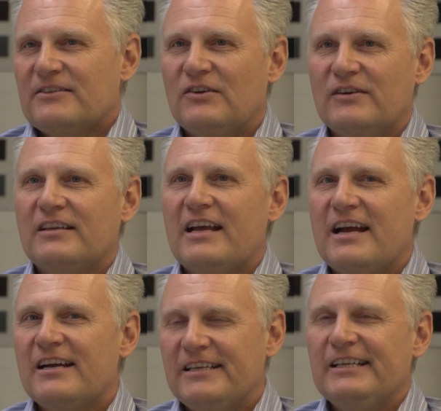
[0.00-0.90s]
So
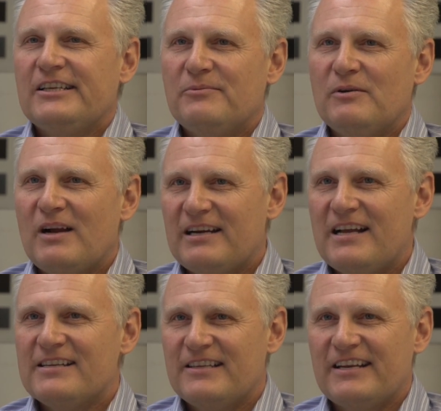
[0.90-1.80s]
yeah, to be
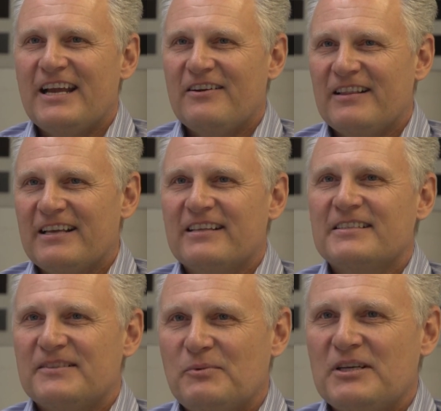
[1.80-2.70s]
recognized in a county like
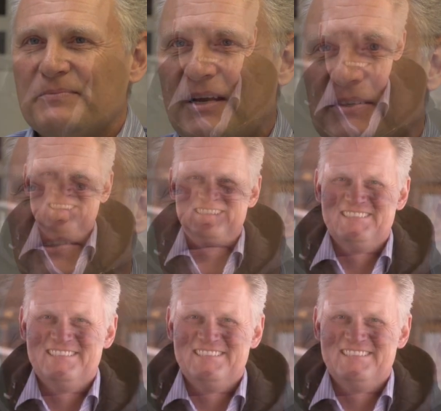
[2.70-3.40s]
this is pretty special.